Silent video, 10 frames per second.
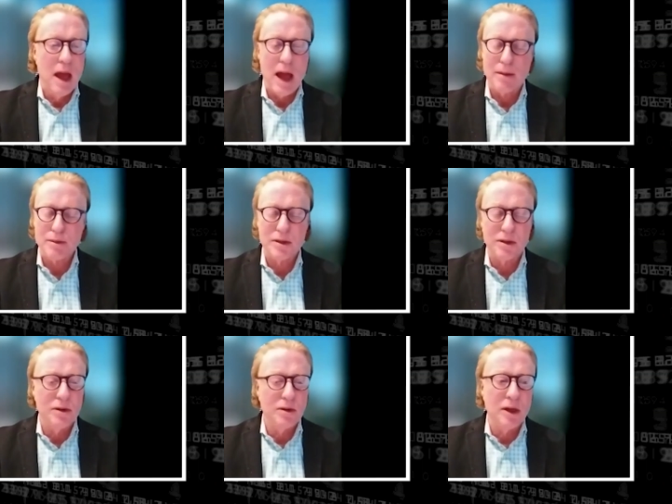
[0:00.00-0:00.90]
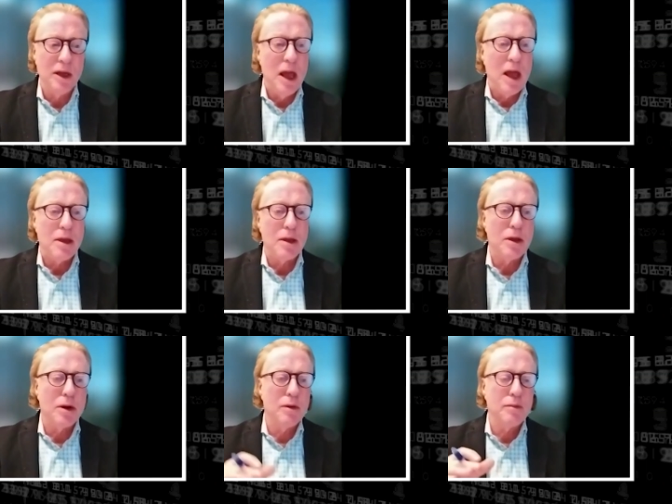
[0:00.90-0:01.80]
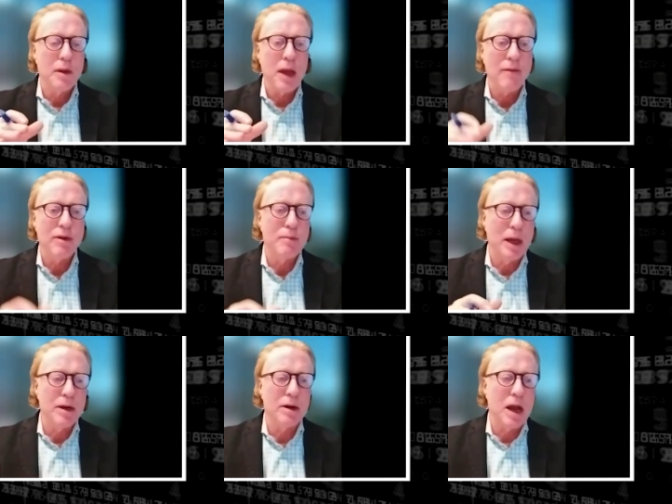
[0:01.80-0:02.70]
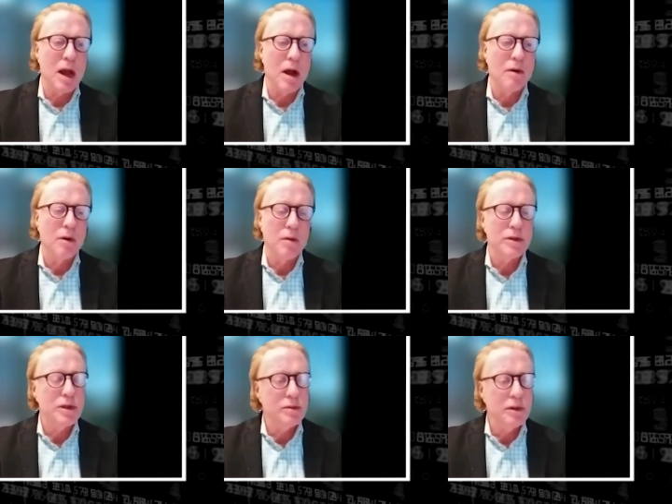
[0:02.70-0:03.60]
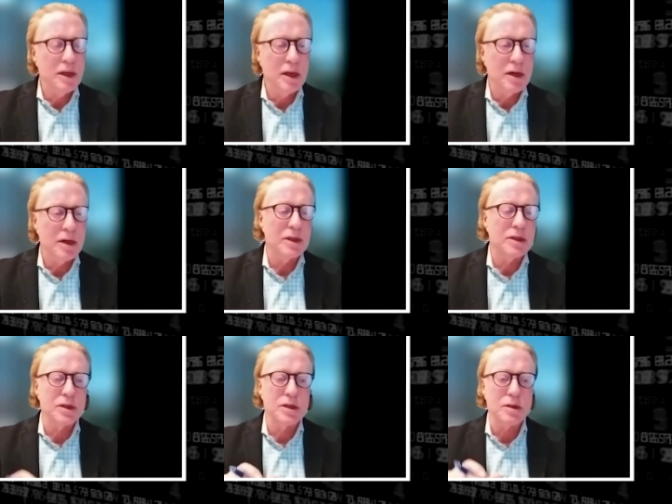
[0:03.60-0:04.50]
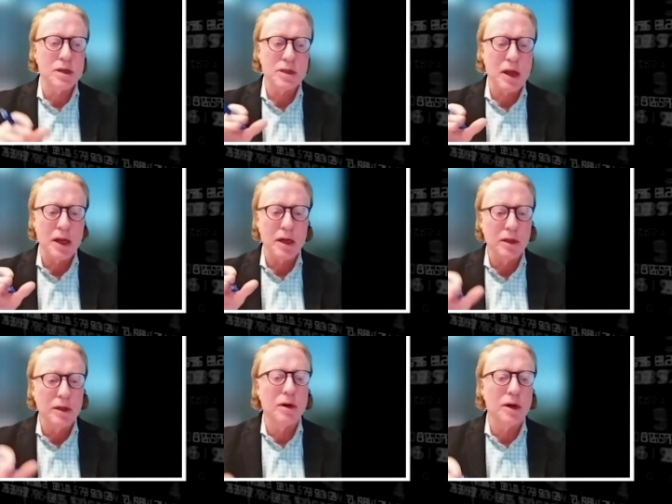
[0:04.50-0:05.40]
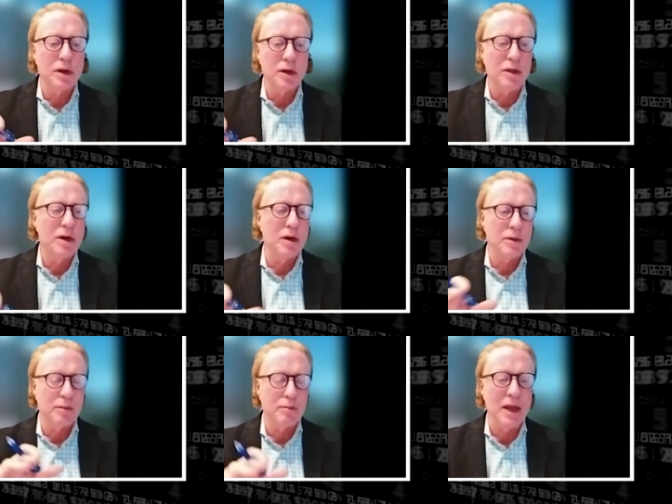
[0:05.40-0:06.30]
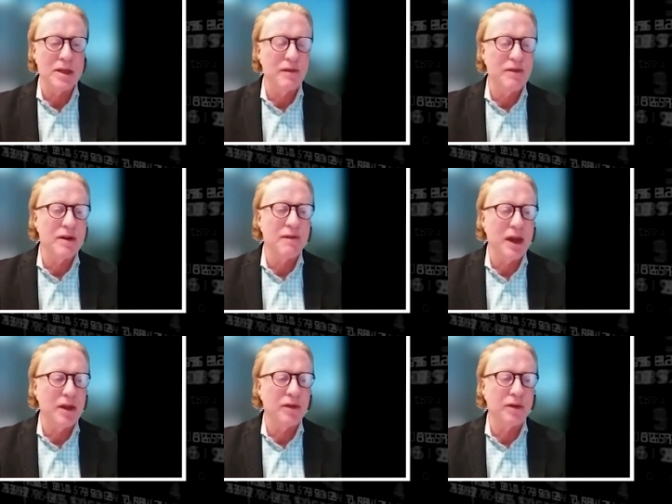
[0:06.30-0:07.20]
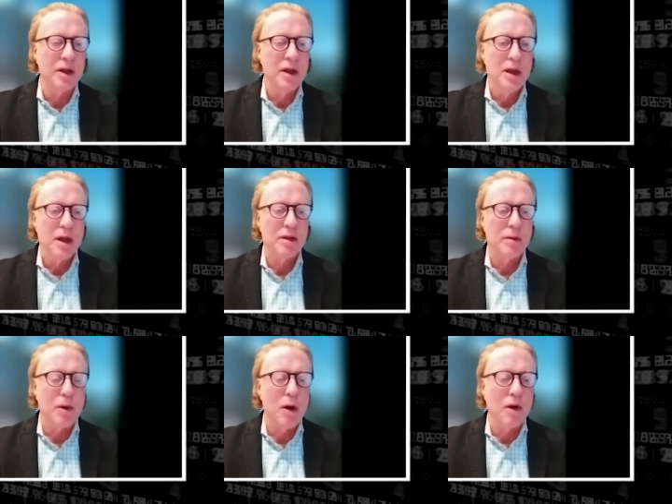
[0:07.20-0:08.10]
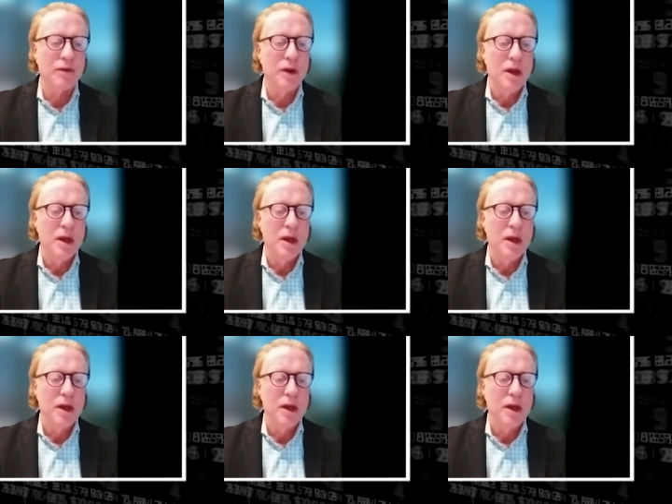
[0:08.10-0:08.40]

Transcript: Absolutely. You know, having been here now almost three years, it's it's getting clearer and clearer the pace of innovation and the pulse